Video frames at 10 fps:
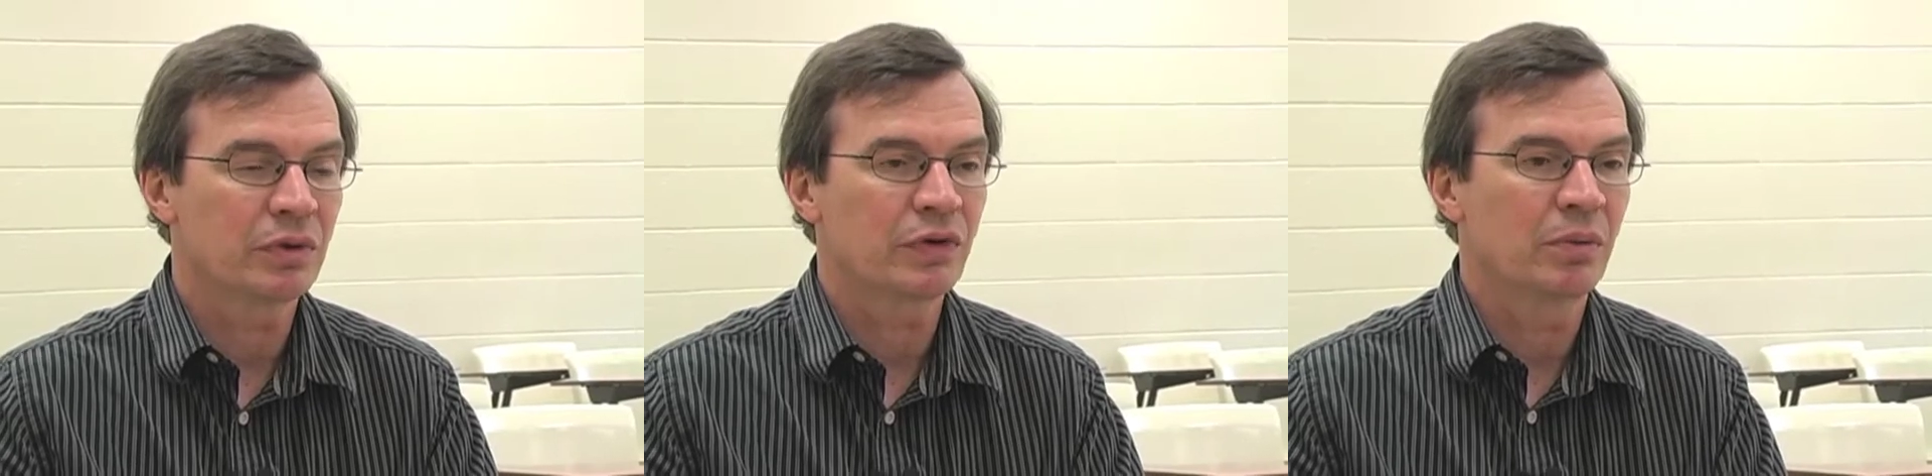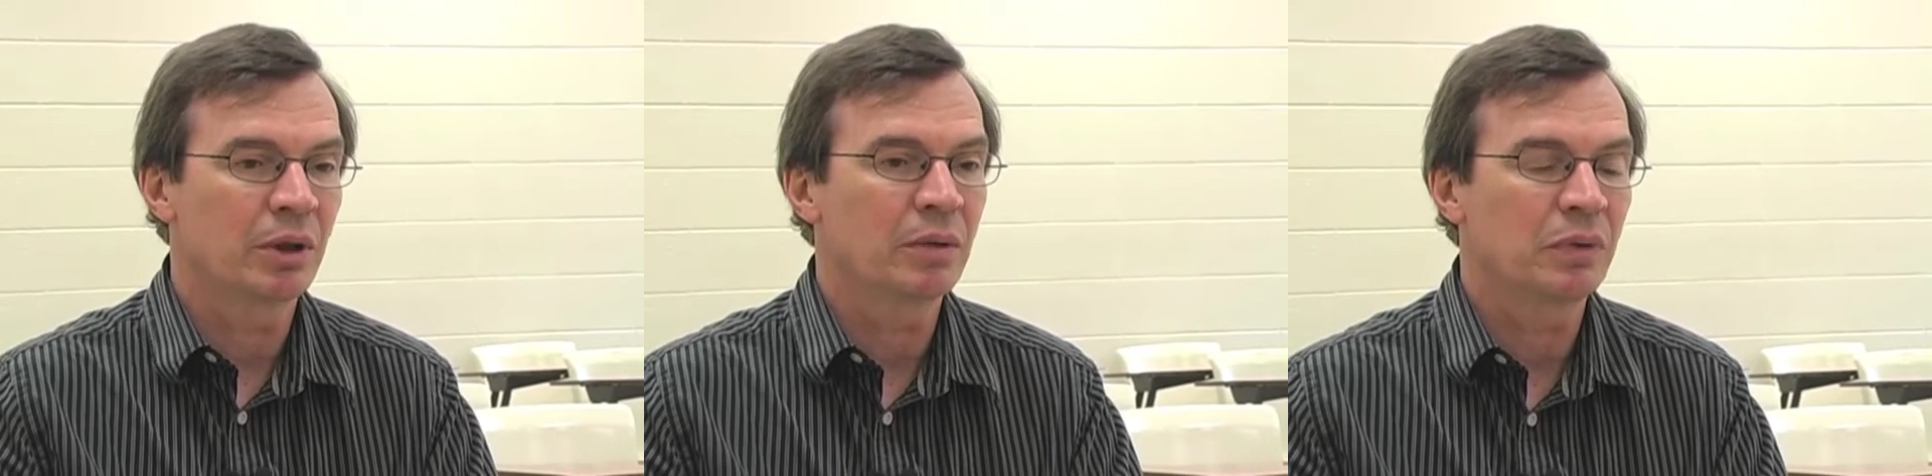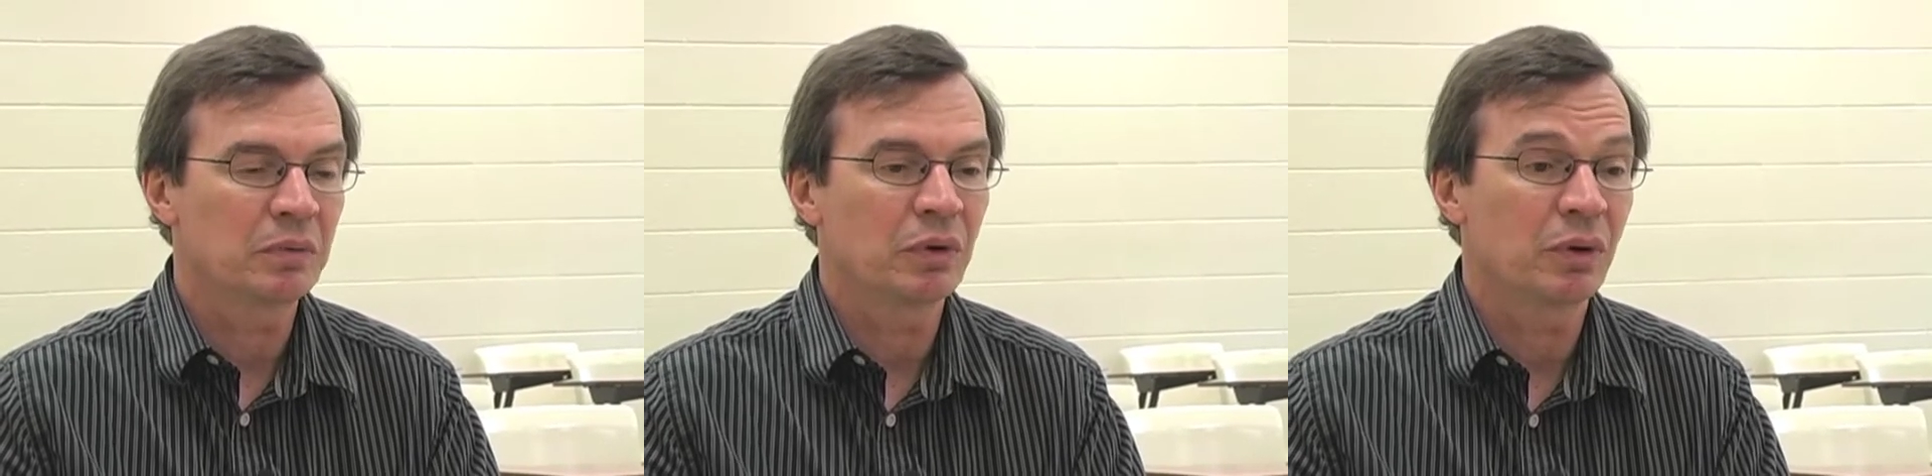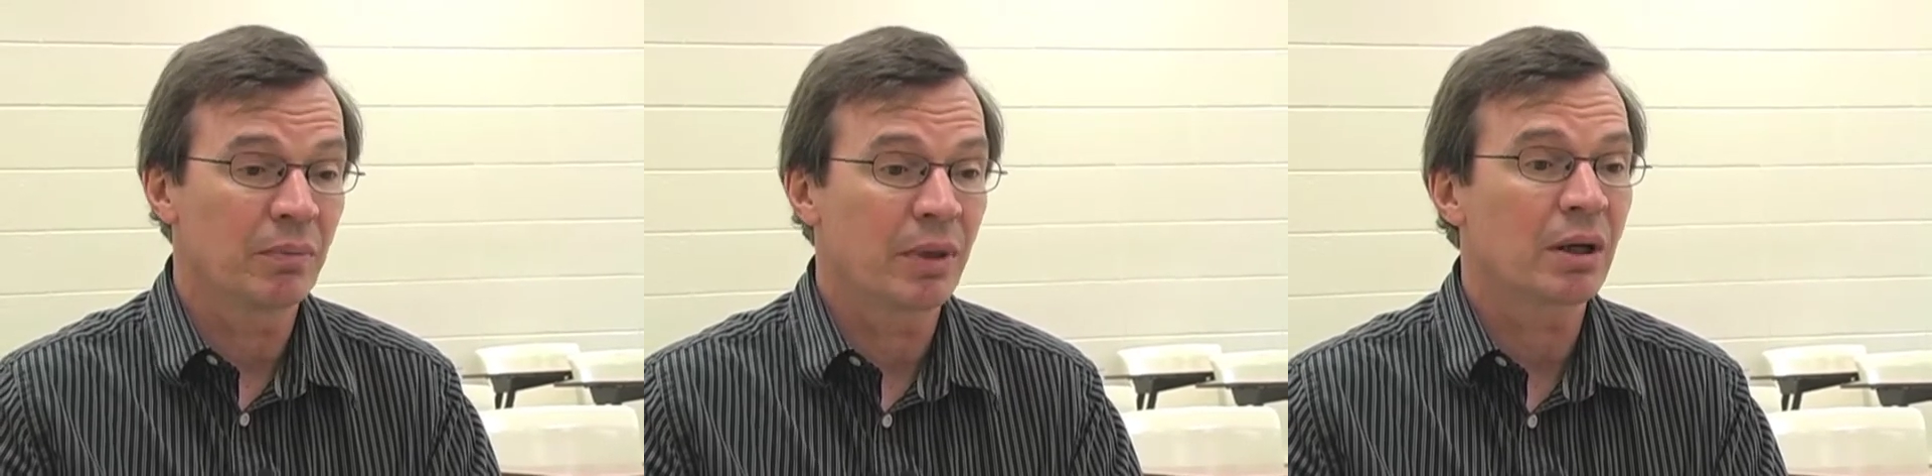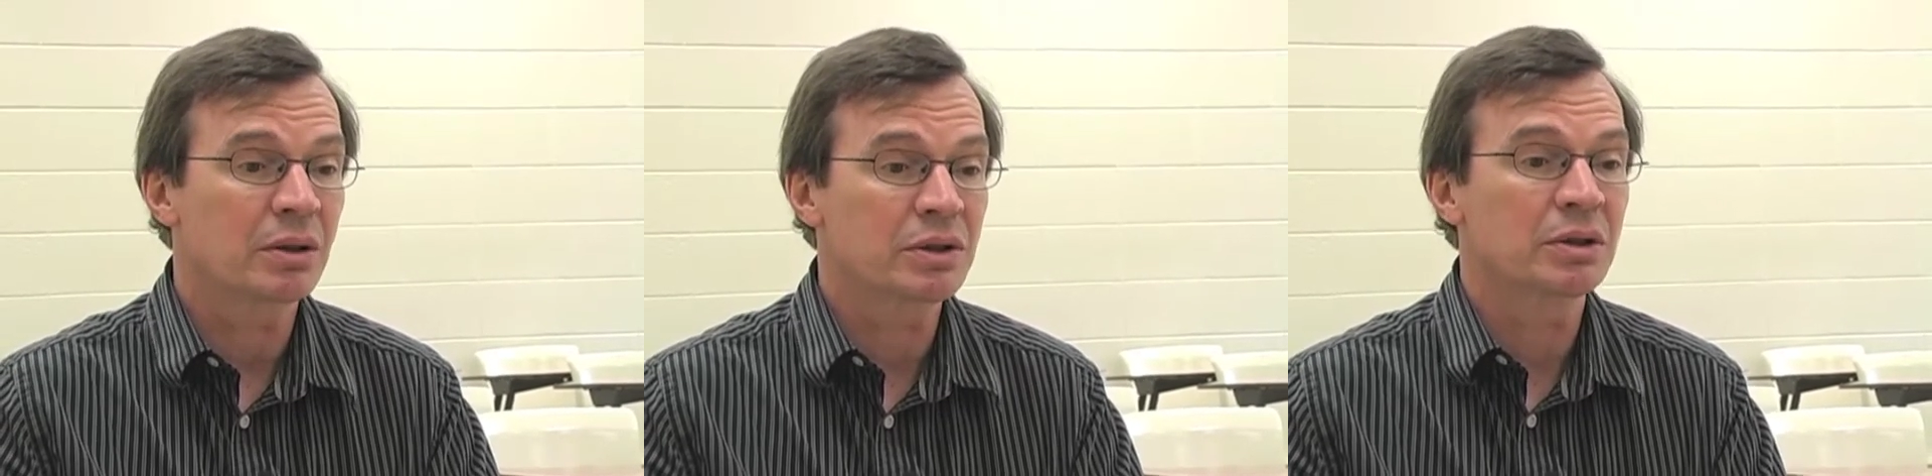So many people are
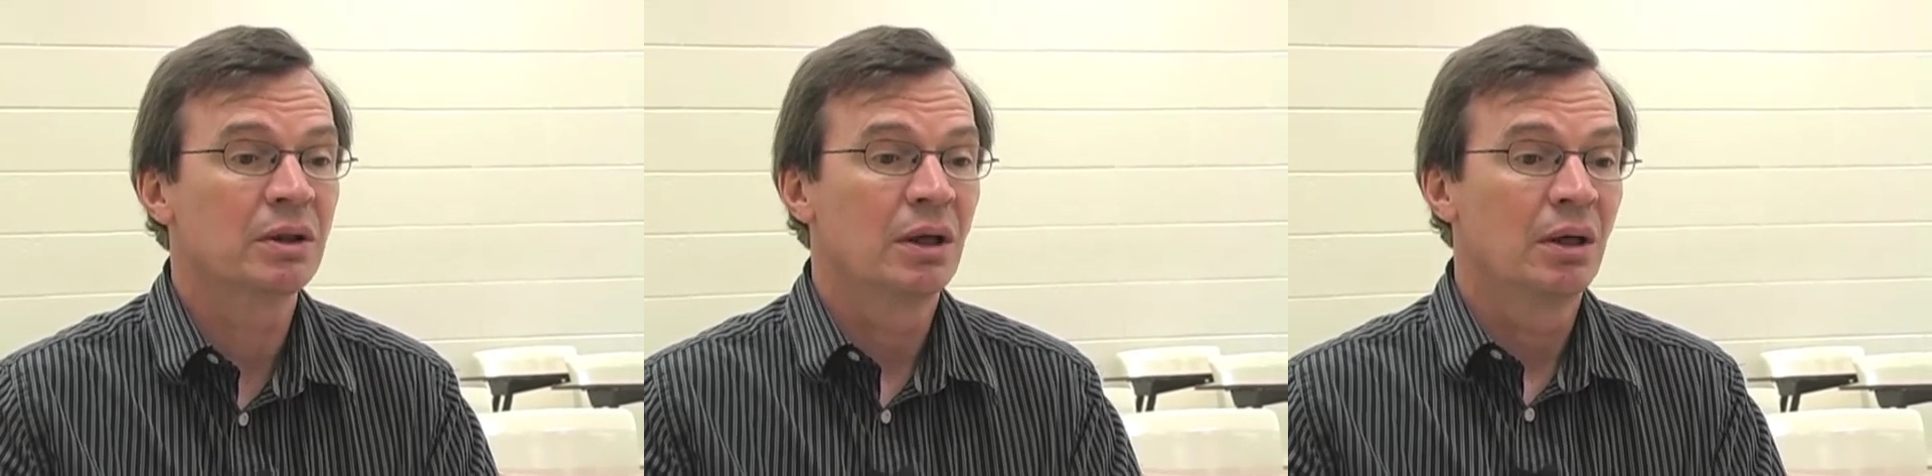embarrassed